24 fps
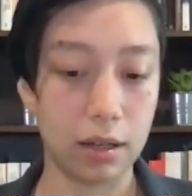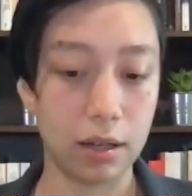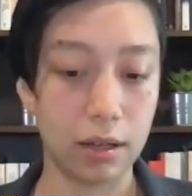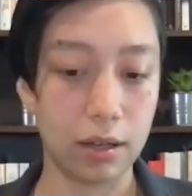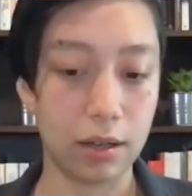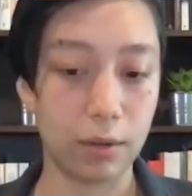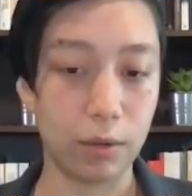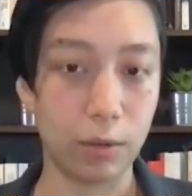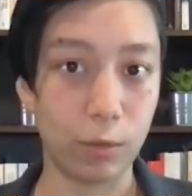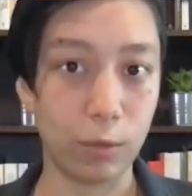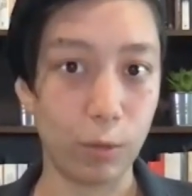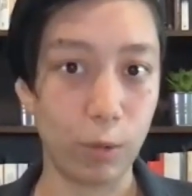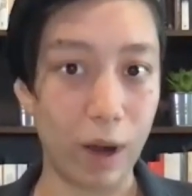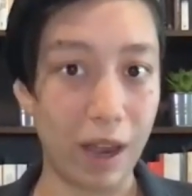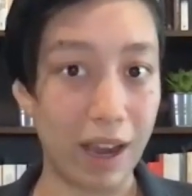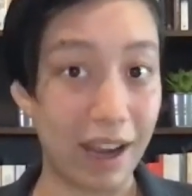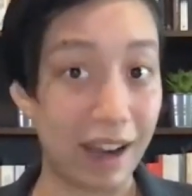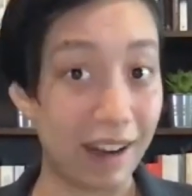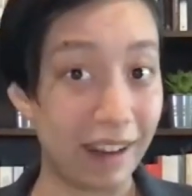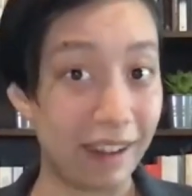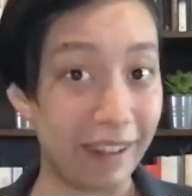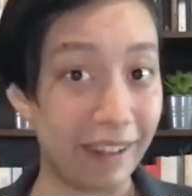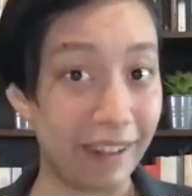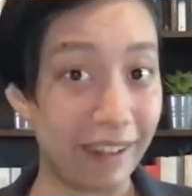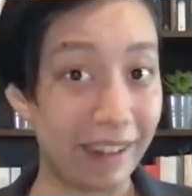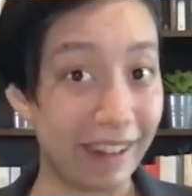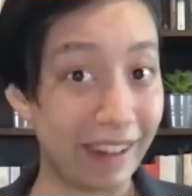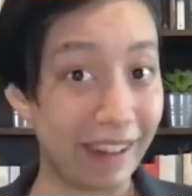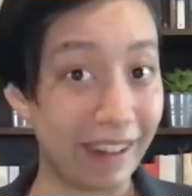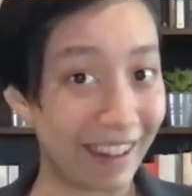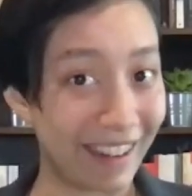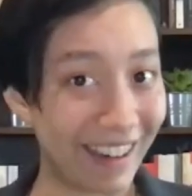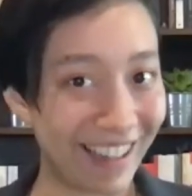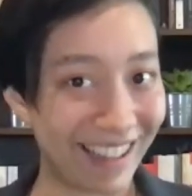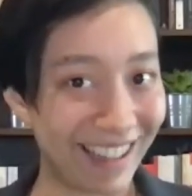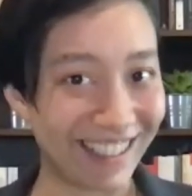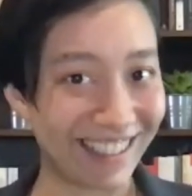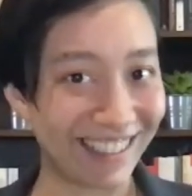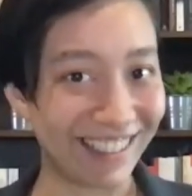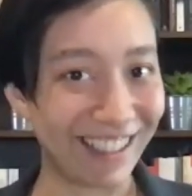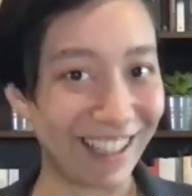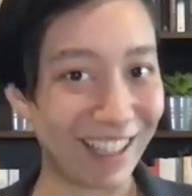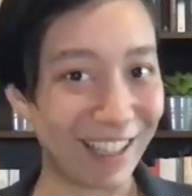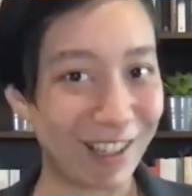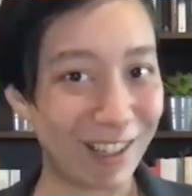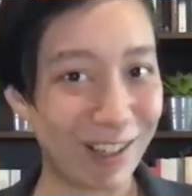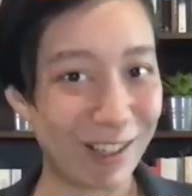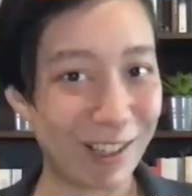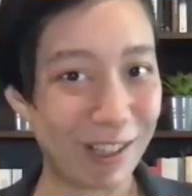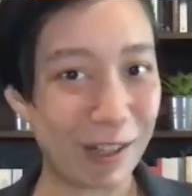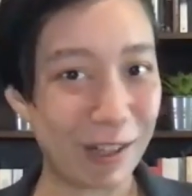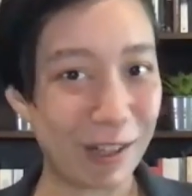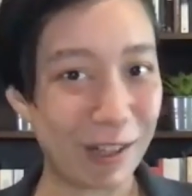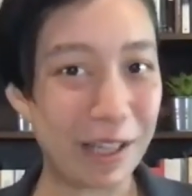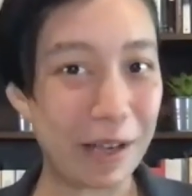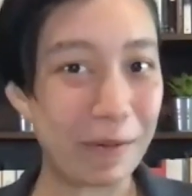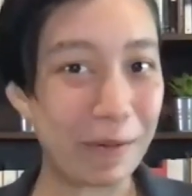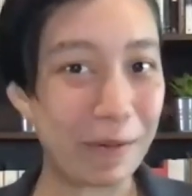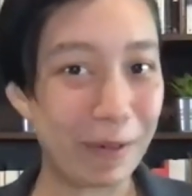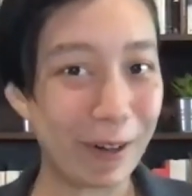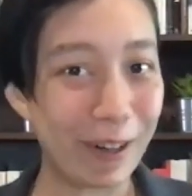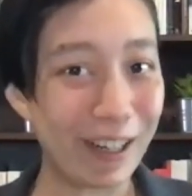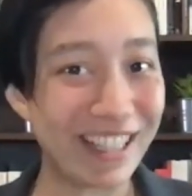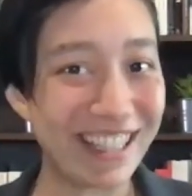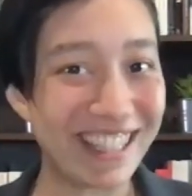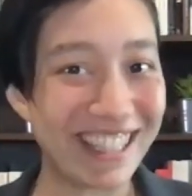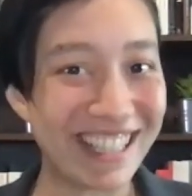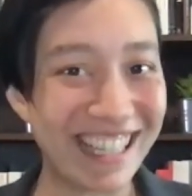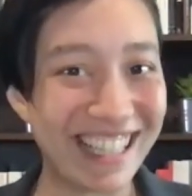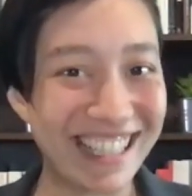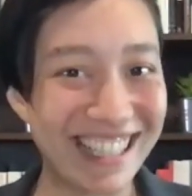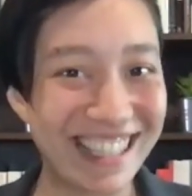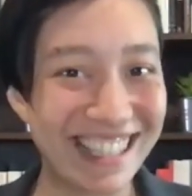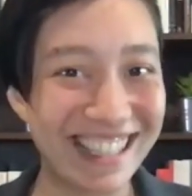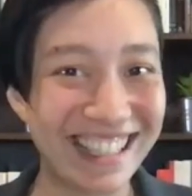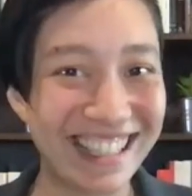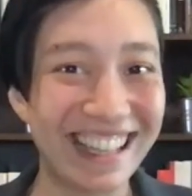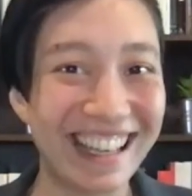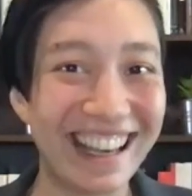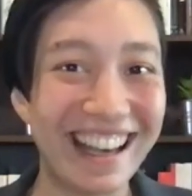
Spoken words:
when the next election shows up, for instance,